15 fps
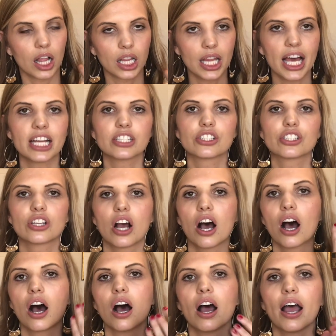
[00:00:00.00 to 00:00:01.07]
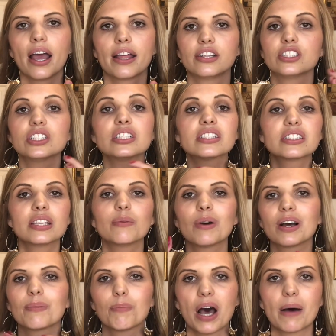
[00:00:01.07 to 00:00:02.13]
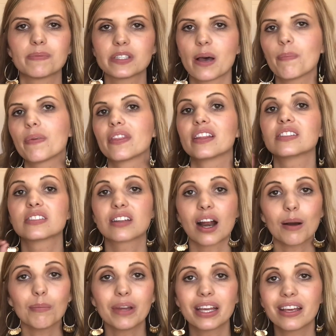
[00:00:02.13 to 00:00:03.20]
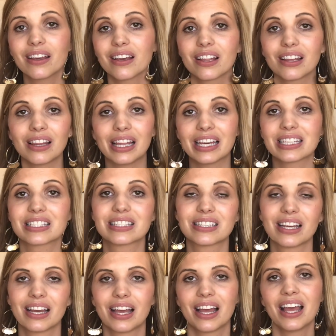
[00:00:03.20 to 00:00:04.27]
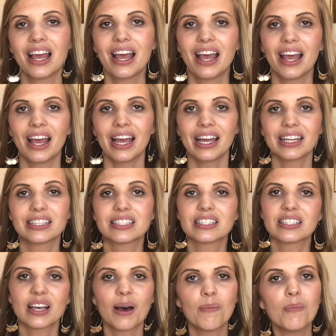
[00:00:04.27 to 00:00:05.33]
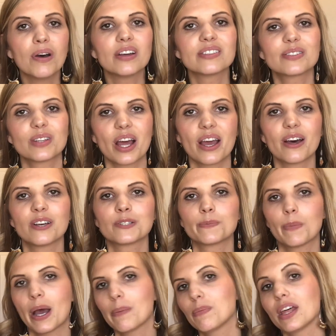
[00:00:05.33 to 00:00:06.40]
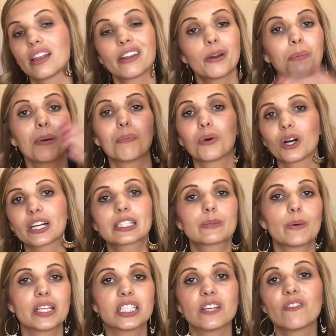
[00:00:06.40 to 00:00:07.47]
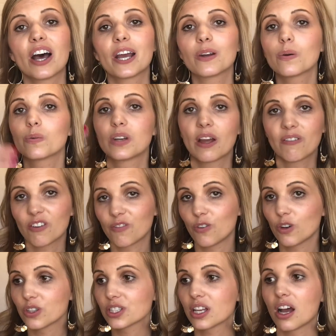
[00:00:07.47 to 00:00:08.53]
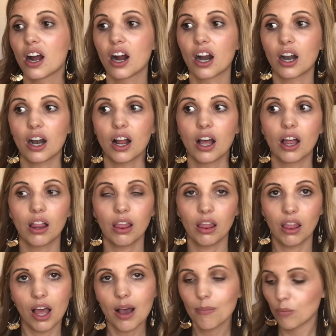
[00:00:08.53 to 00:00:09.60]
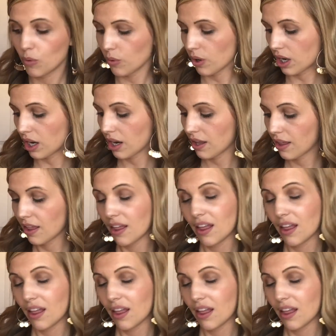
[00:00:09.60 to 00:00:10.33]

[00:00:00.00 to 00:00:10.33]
clutch, and just see what pops up, and then start making a list. And some styles might be a little bit more expensive. I know Neverfulls are a lot more